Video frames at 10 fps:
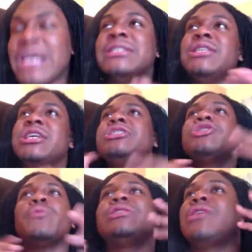See, this is
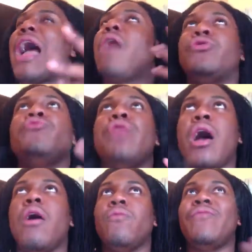the reason how
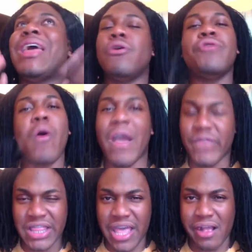they don't know
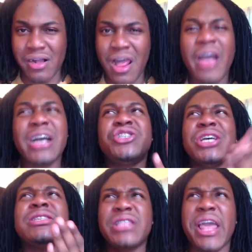everything. Because
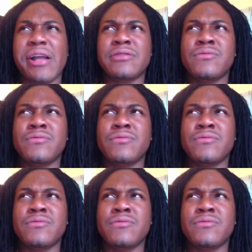just think,